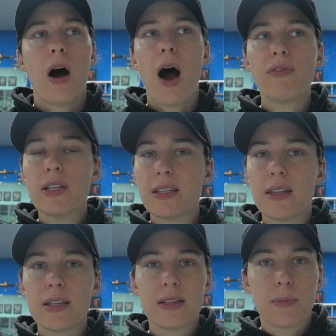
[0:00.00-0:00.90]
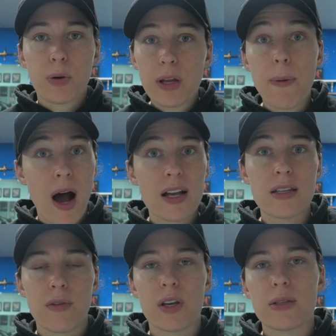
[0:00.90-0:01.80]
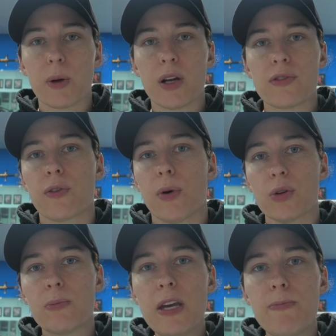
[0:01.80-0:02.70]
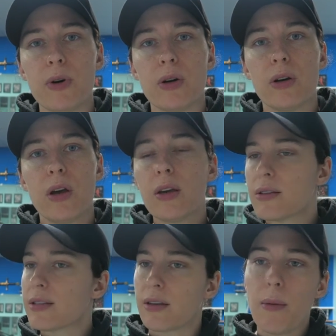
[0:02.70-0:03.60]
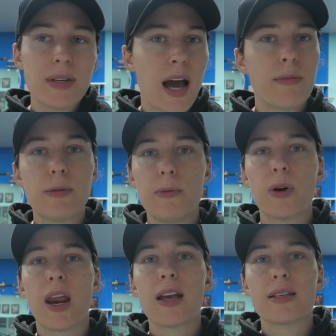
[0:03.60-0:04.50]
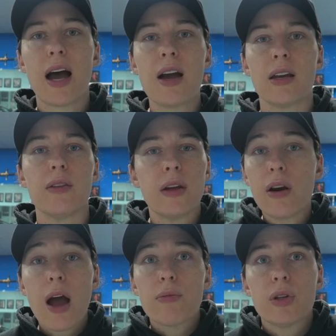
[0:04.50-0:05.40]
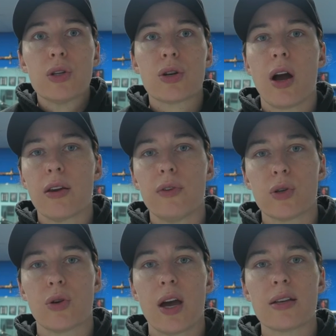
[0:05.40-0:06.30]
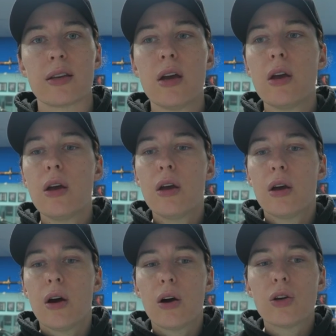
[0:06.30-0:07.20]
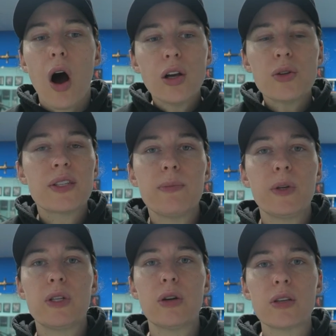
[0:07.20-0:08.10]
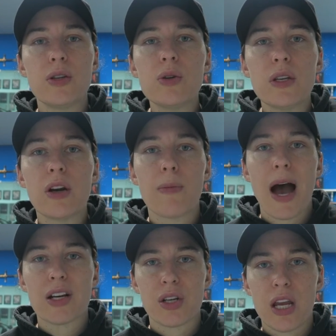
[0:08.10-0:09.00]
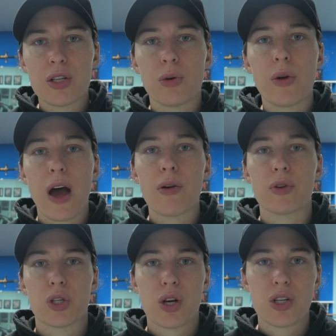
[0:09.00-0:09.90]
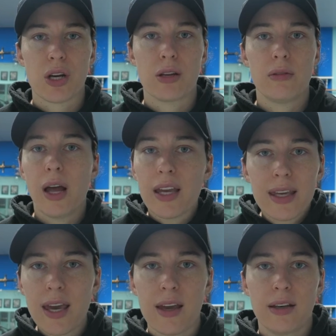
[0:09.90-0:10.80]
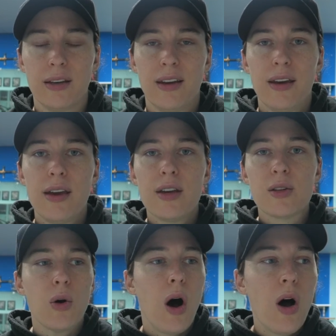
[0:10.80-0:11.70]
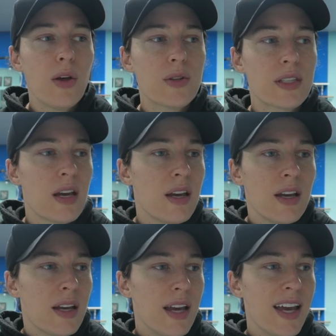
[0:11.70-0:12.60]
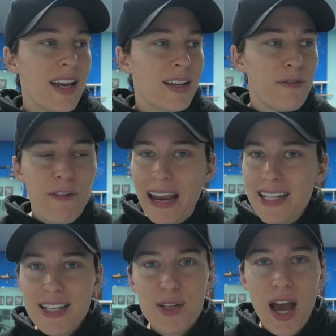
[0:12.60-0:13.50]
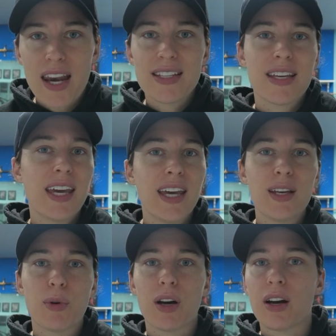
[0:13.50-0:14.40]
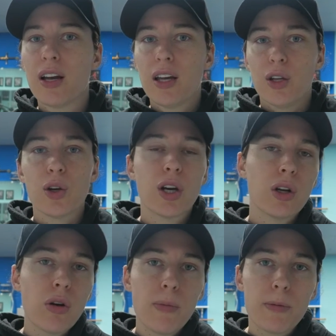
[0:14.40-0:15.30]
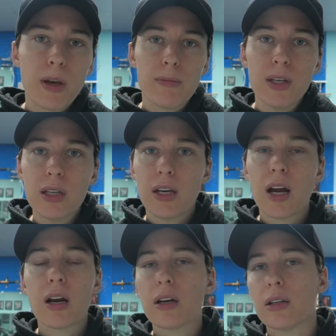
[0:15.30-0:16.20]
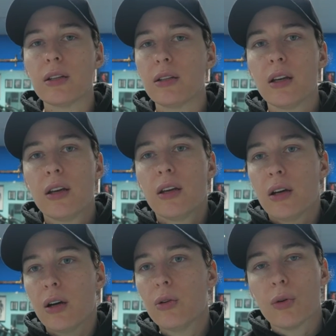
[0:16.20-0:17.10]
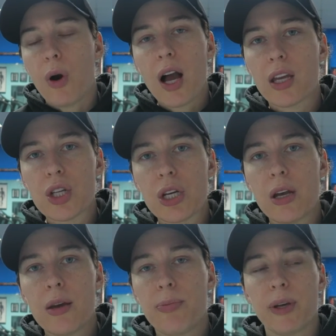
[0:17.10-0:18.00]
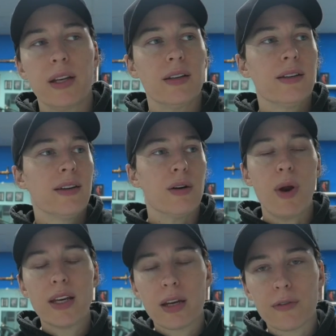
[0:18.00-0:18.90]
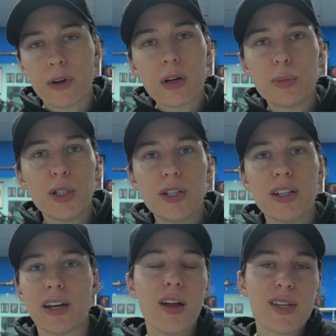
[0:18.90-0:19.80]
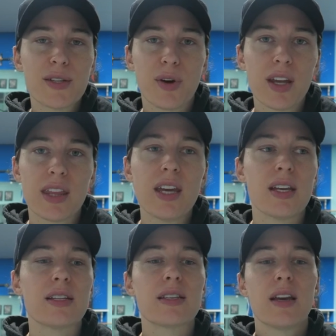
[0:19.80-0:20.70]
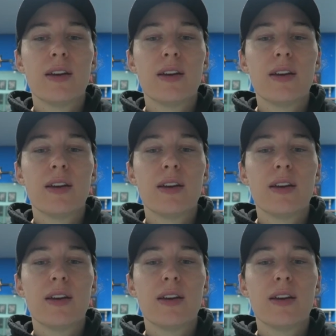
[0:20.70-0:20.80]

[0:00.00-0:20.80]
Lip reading: Obviously, this is a pretty positive experience for most people. Sometimes people get anxiety. They're not really sure how to visualize. All you're simply doing is using your imagination without restriction, like a kid. So all those fantasies you had as a kid where you're gonna grow up and millionaire and own a rocket ship and a red convertible and all these great things,